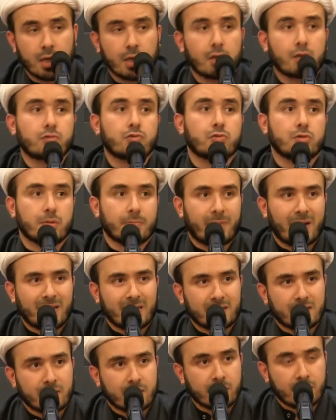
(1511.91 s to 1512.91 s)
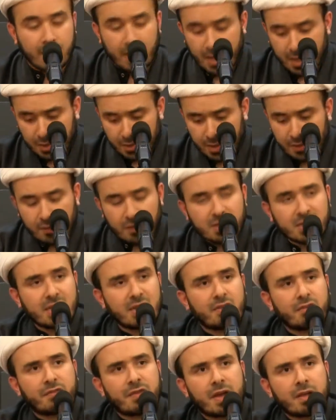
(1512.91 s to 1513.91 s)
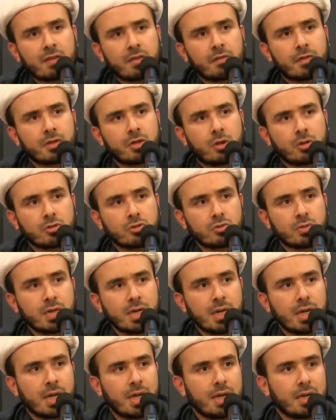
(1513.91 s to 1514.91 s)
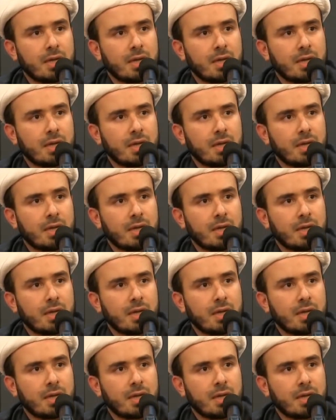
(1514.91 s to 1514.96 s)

through repentance. These are the effects of adultery.